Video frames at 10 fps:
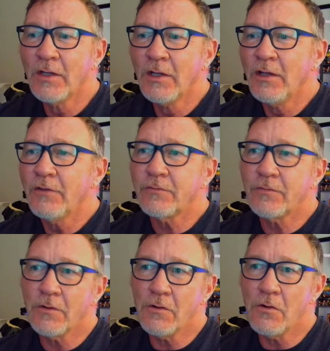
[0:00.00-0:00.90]

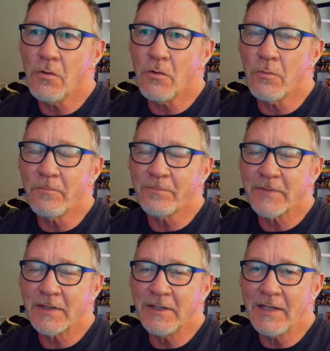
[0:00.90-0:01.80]
So,
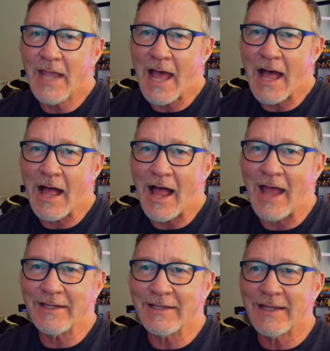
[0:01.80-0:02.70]
yeah, I
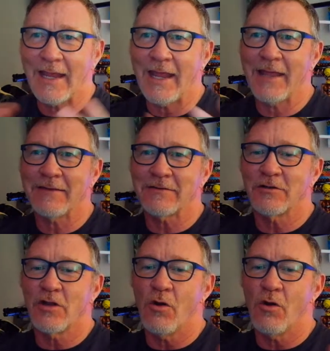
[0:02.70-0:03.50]
can't go